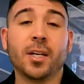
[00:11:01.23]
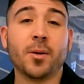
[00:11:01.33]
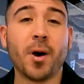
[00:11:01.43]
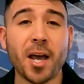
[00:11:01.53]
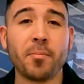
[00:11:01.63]

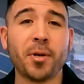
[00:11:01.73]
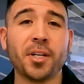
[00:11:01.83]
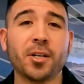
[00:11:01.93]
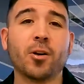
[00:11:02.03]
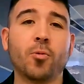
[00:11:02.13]
in my
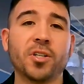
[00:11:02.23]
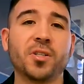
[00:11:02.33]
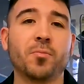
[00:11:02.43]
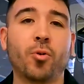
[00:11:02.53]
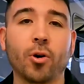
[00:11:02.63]
opinion, are what's
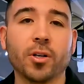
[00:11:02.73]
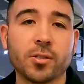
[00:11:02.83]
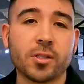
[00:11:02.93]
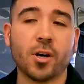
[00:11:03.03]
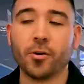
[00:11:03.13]

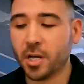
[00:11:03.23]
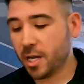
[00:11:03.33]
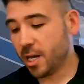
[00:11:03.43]
important. So